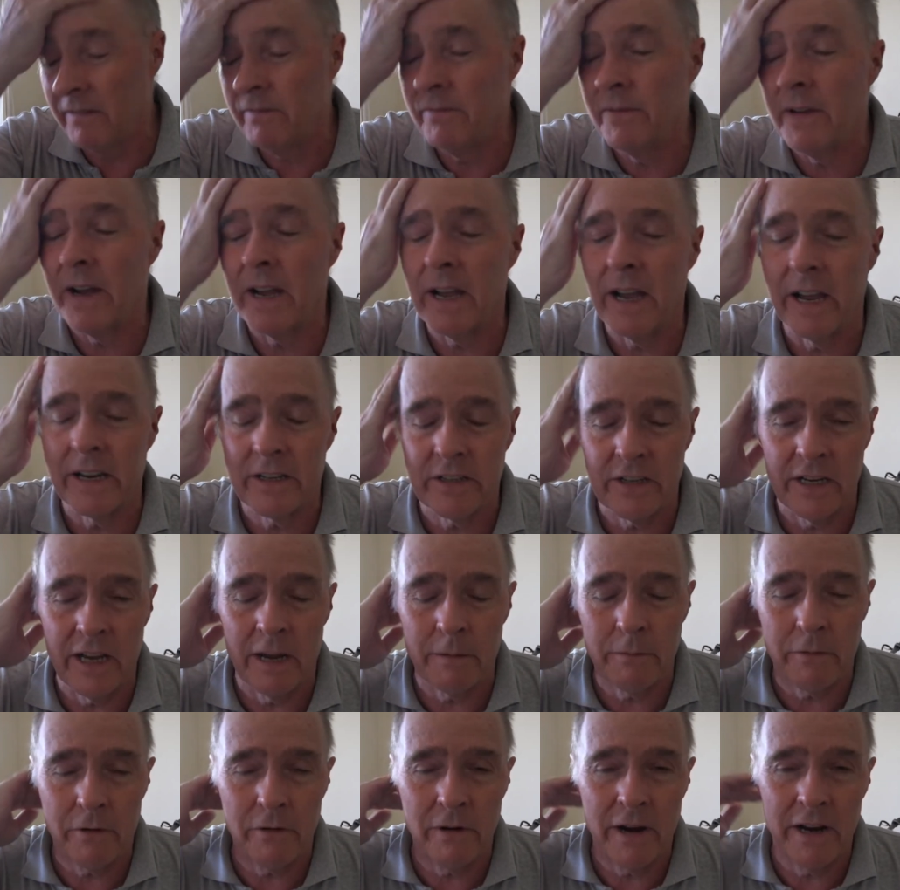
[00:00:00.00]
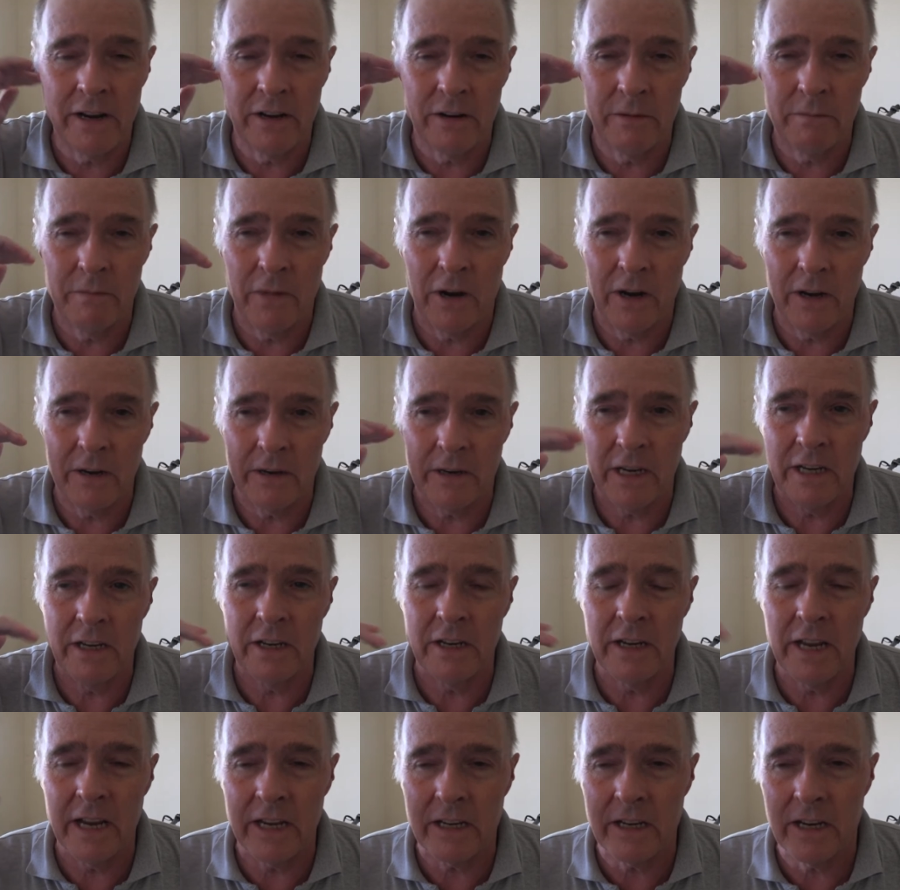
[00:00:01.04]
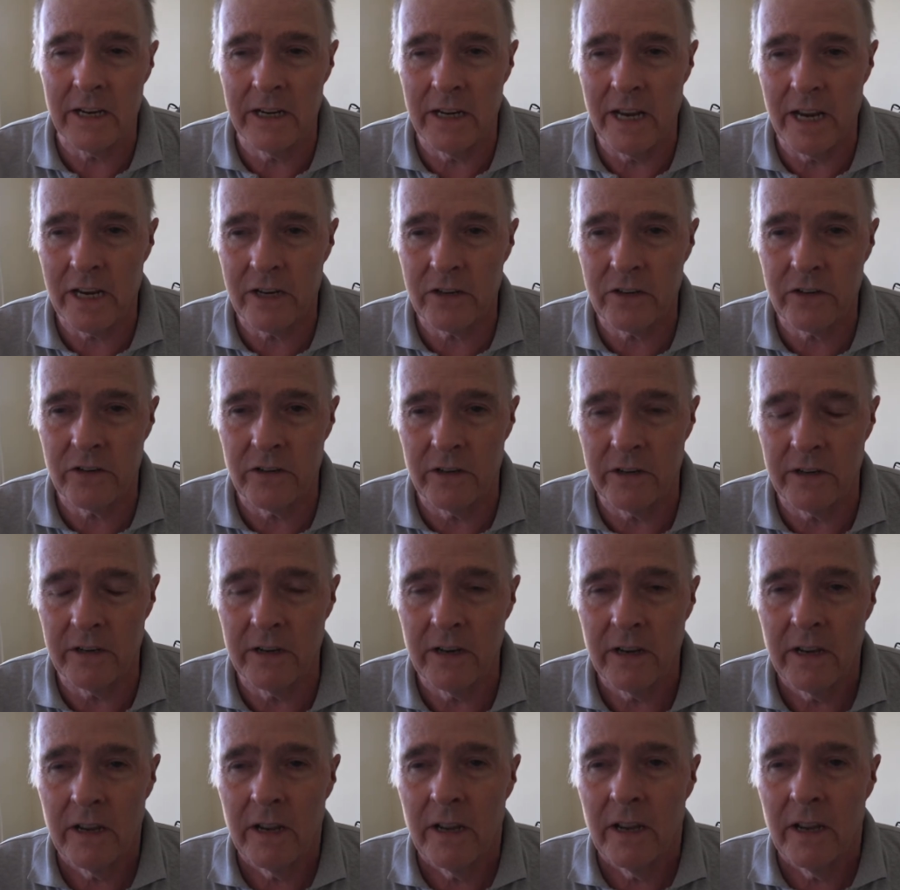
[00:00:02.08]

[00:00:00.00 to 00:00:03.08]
actually upgraded my internet connection.